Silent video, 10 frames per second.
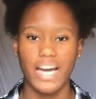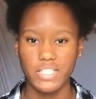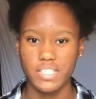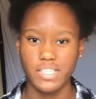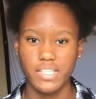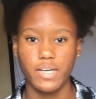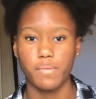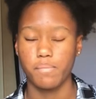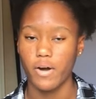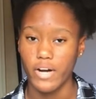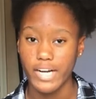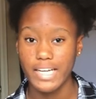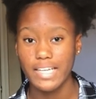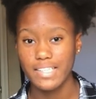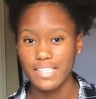actually
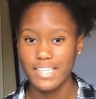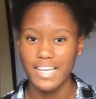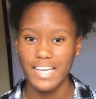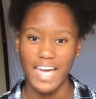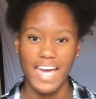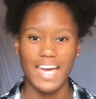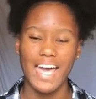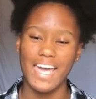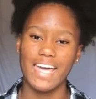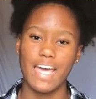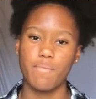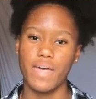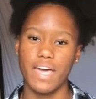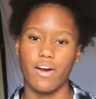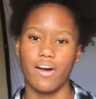Kamari,
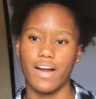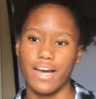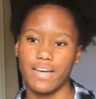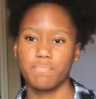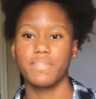K-A-M-A-R-I.